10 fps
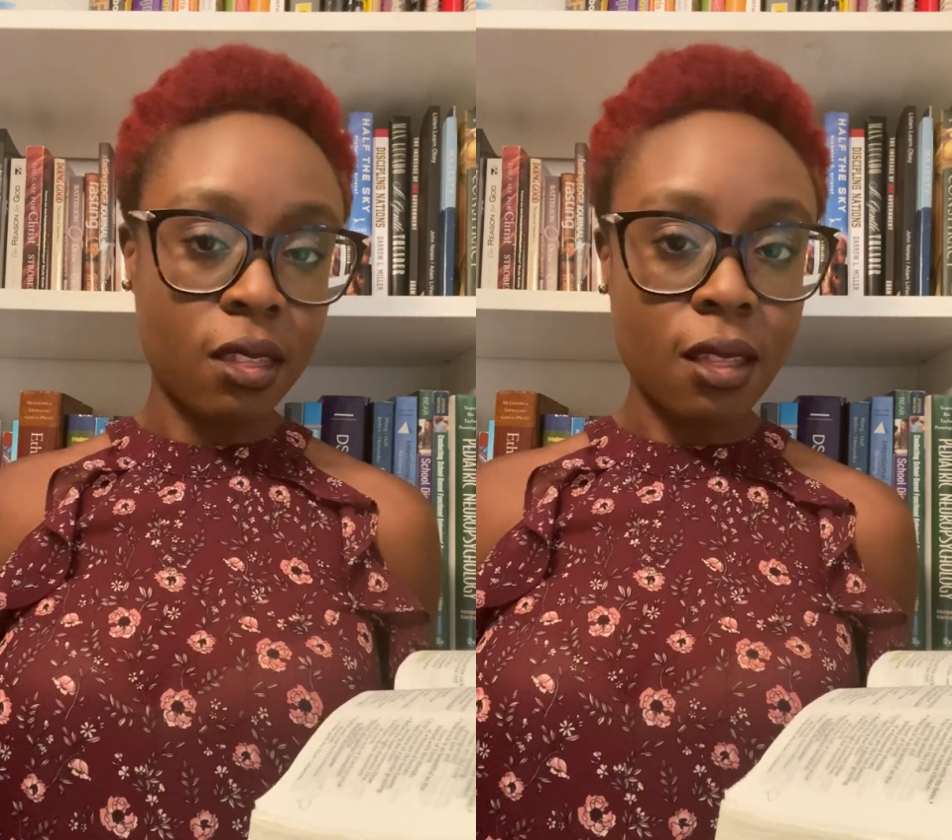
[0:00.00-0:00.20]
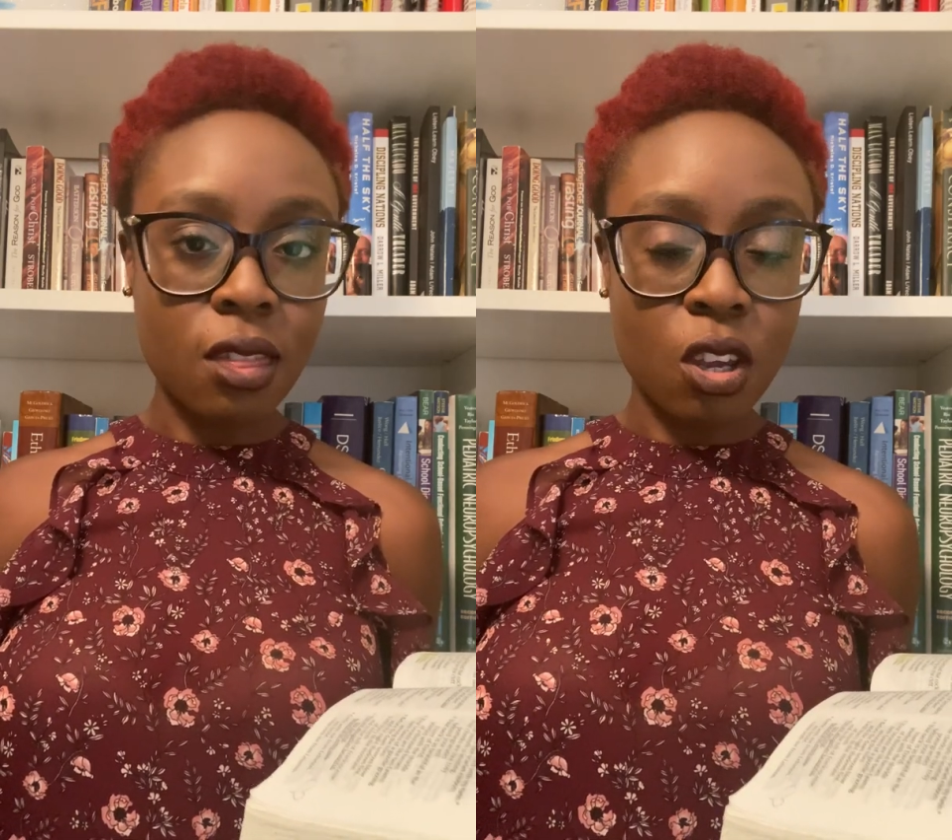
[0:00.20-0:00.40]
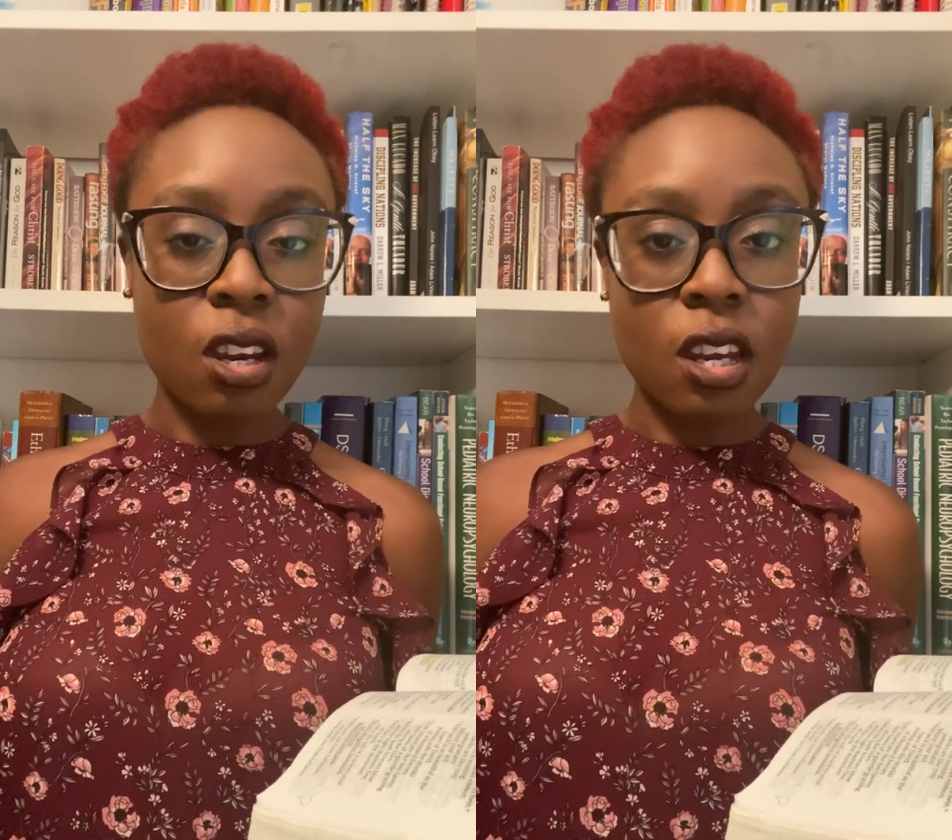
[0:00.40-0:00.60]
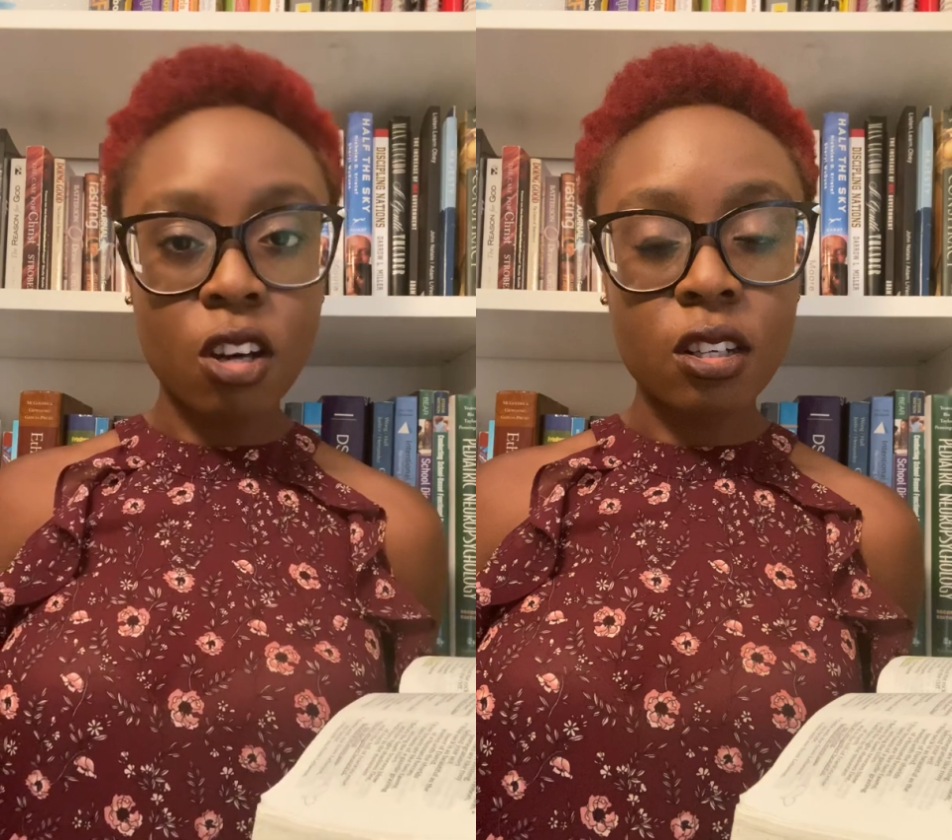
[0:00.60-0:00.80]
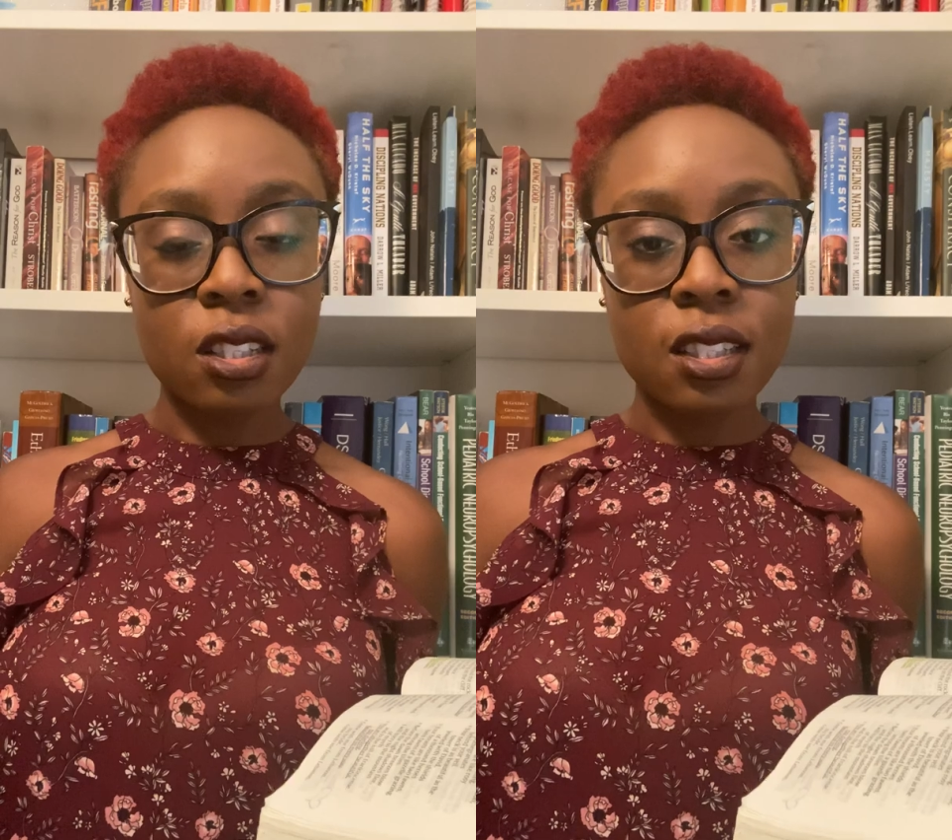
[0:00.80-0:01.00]
that they're
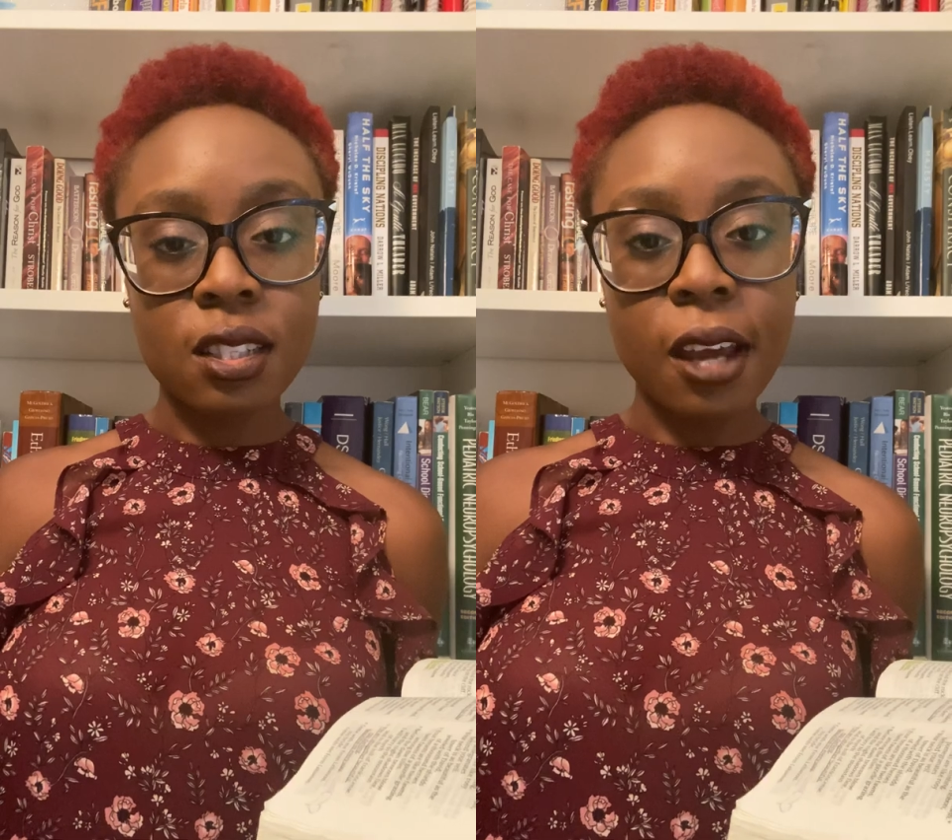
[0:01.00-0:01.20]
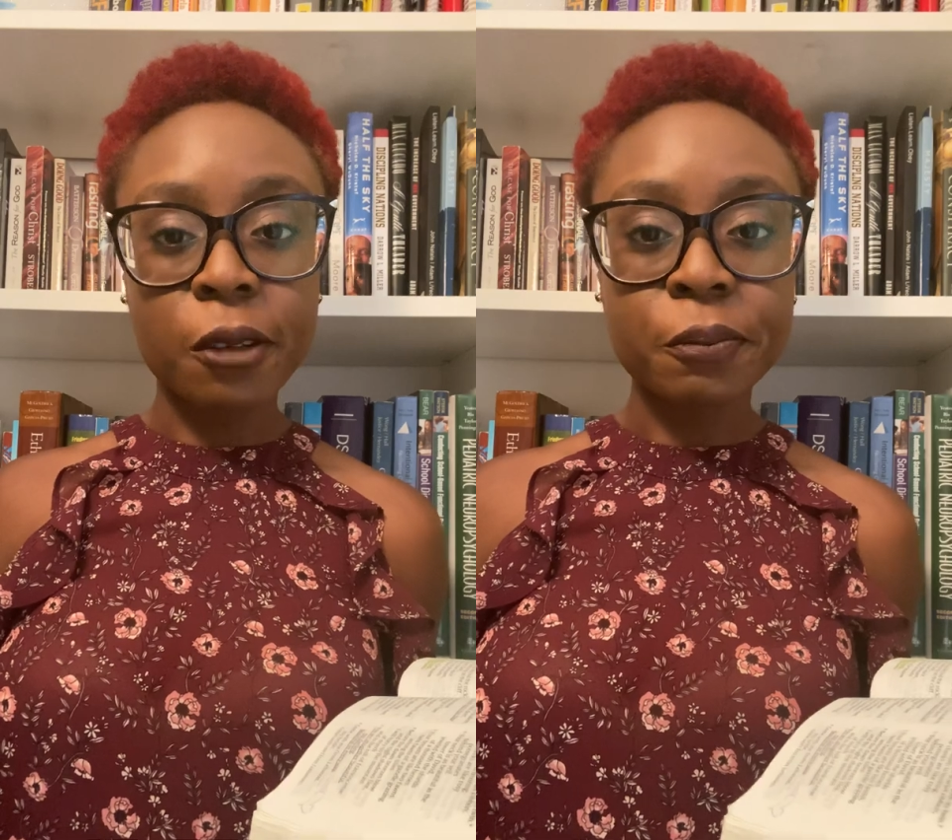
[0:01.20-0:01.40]
here to stay.